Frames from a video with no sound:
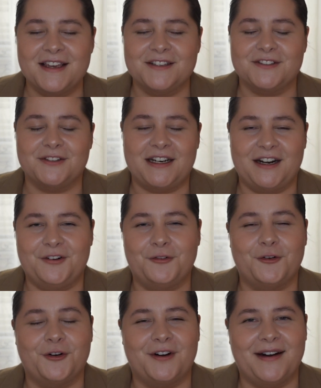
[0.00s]
so
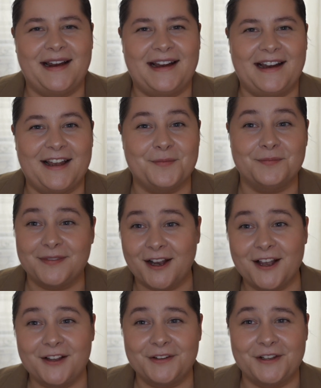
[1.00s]
therefore I
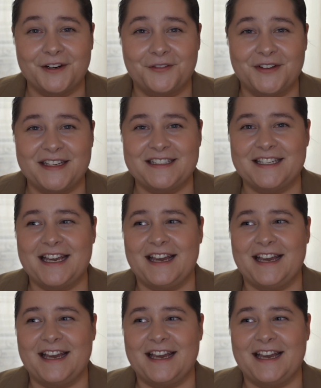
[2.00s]
buy a lot of it,